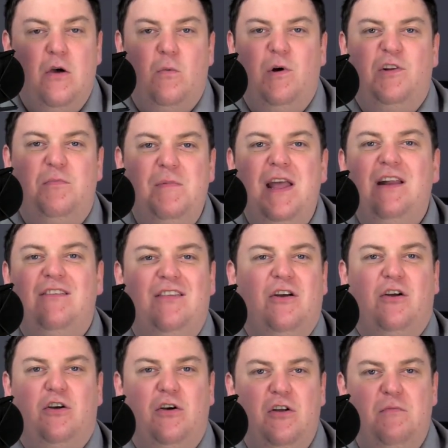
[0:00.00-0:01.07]
which means
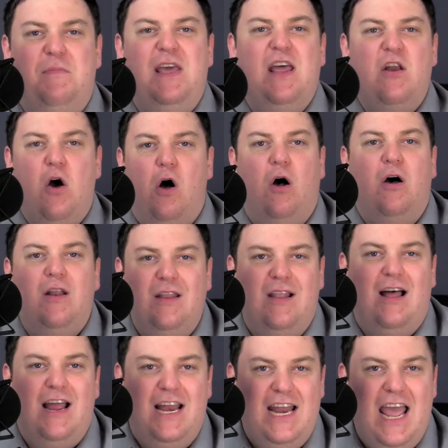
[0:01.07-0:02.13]
there could be an
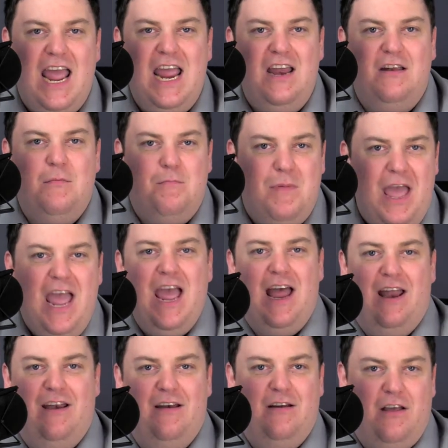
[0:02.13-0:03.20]
online hate
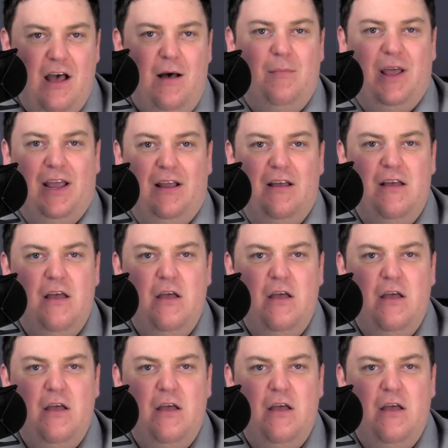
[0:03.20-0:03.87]
ban coming.